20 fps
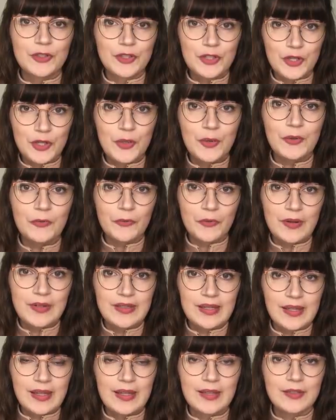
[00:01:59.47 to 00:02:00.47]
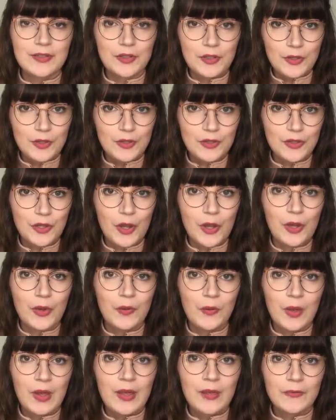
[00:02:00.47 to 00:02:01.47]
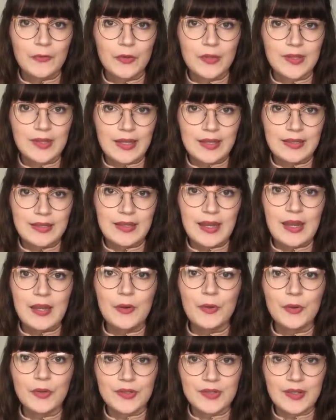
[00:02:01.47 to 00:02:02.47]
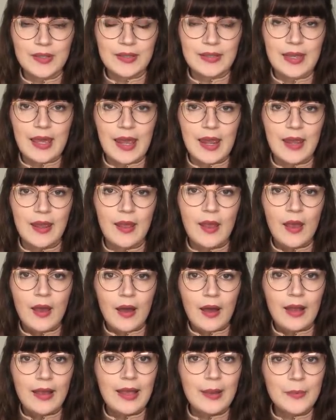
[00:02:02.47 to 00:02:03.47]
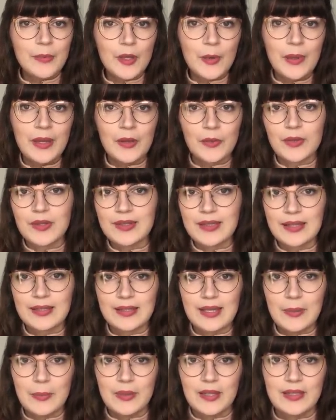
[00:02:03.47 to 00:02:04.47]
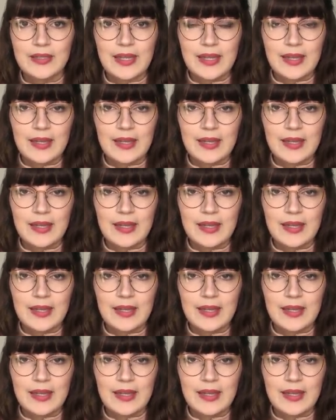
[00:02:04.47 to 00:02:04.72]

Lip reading: for 2 free tickets to the show for Saturday or Sunday. I am going on Saturday, but the